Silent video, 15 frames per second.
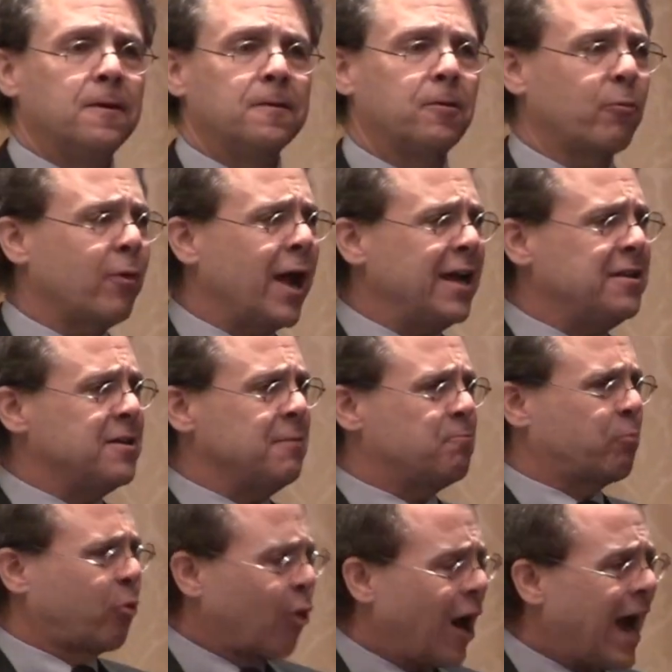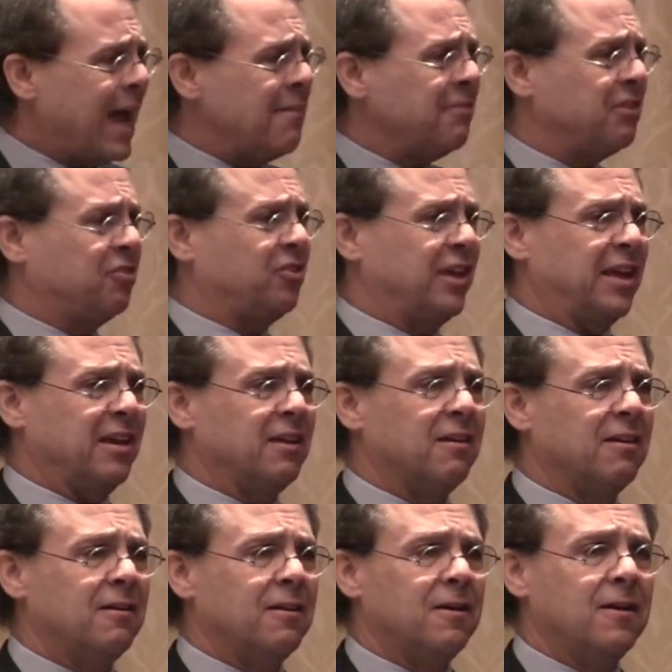The right to privacy.
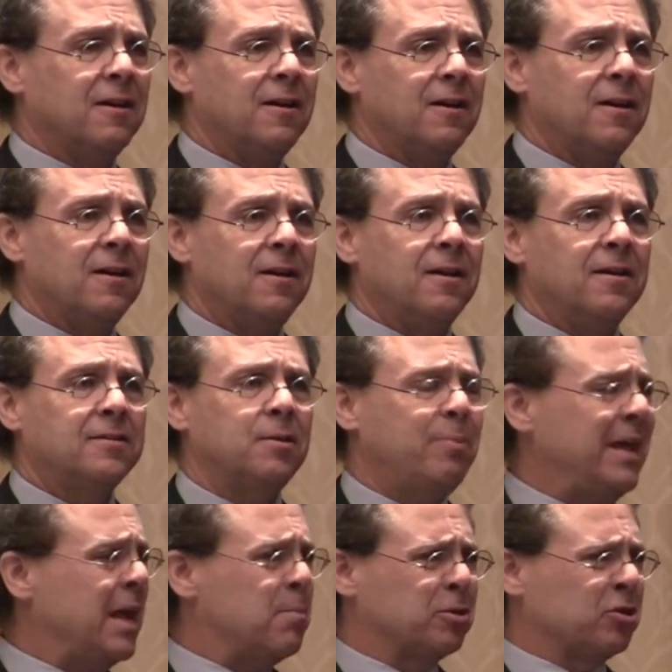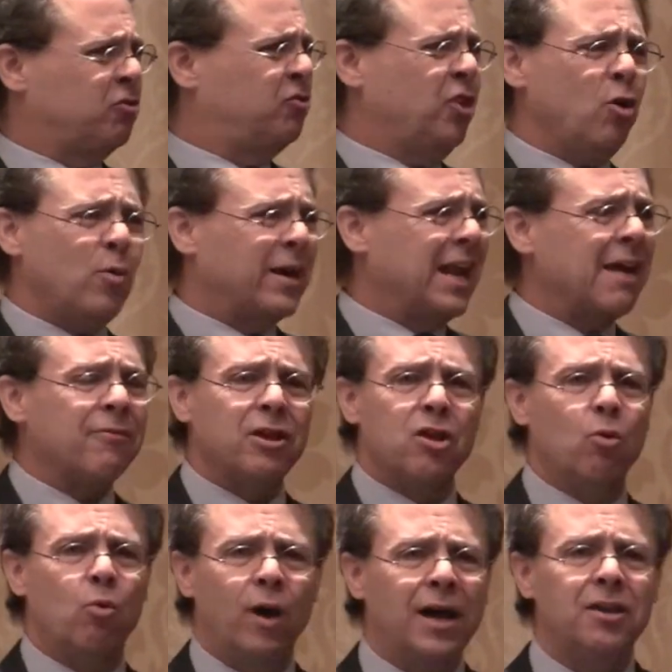To be able to do whatever
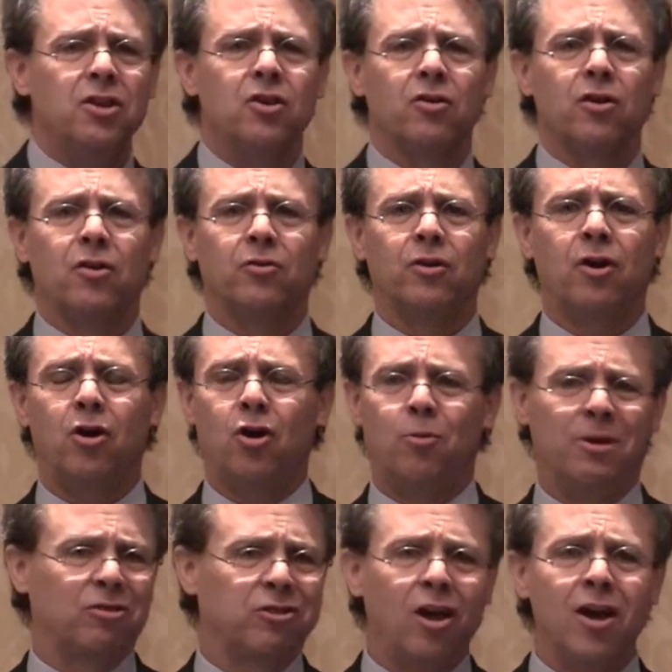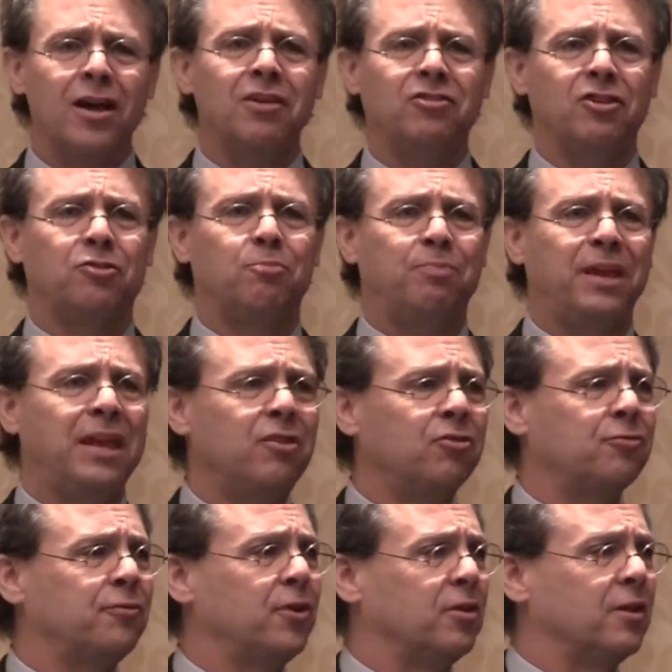you want in your own home as long as it's
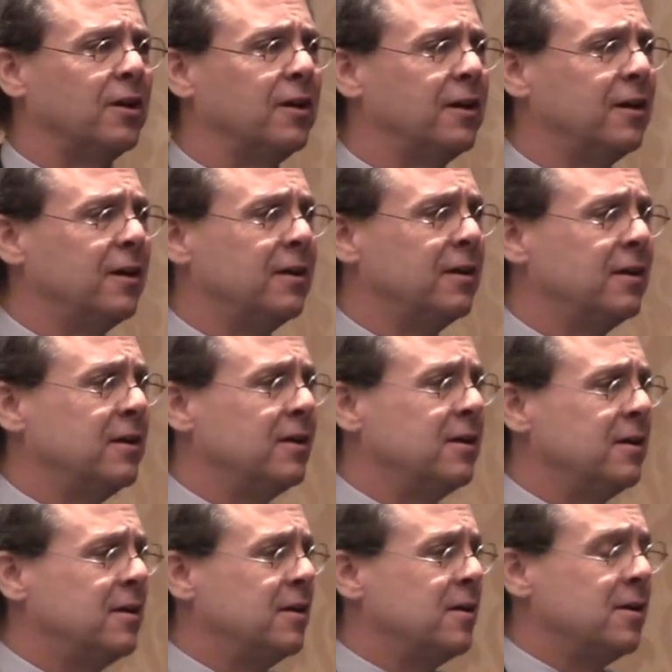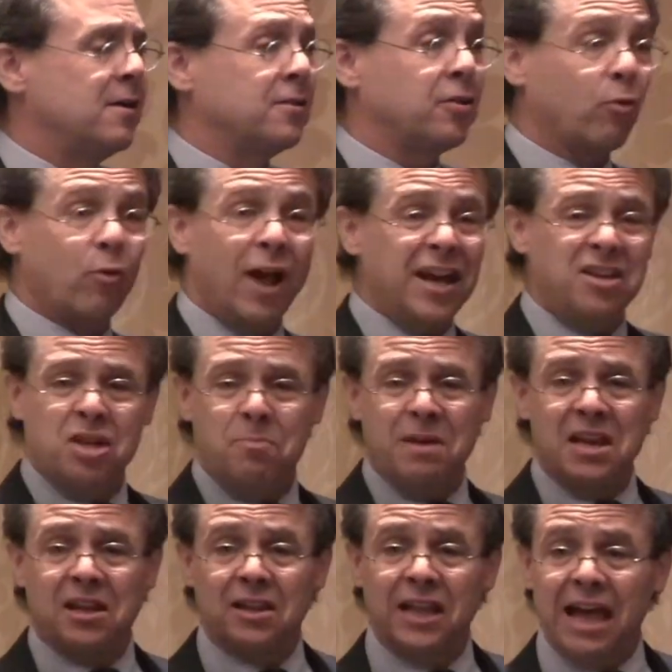peaceful. The right to
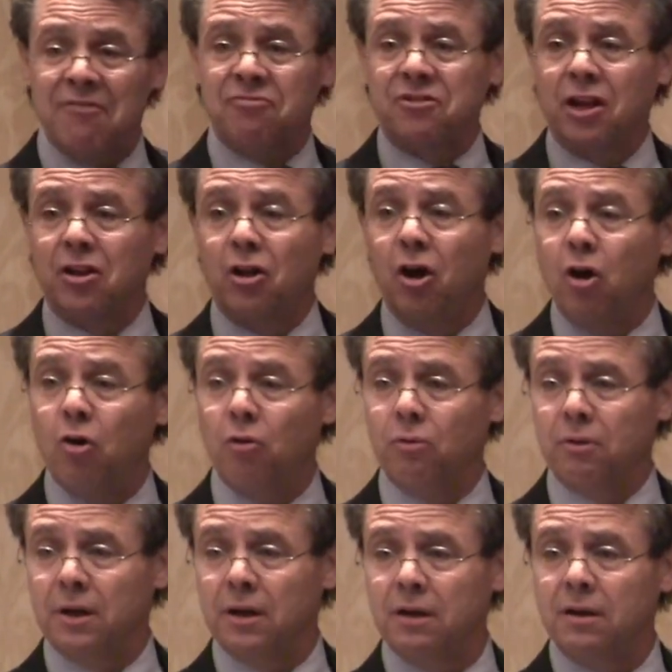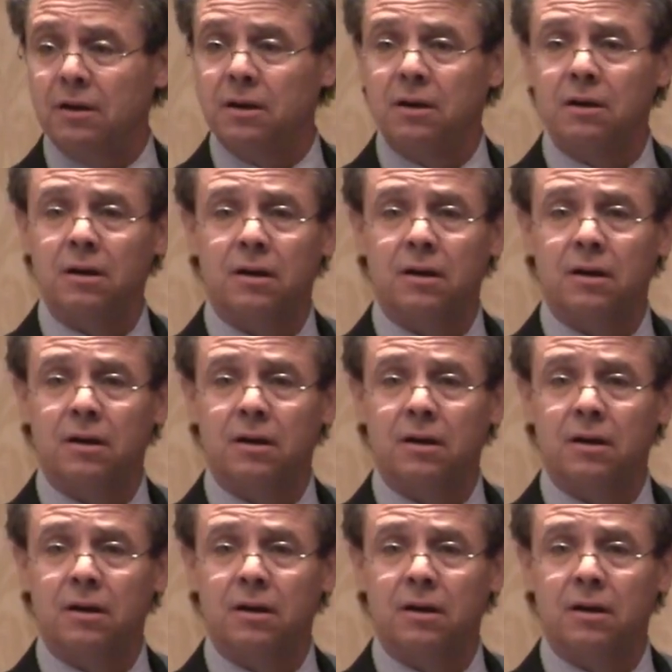be left alone.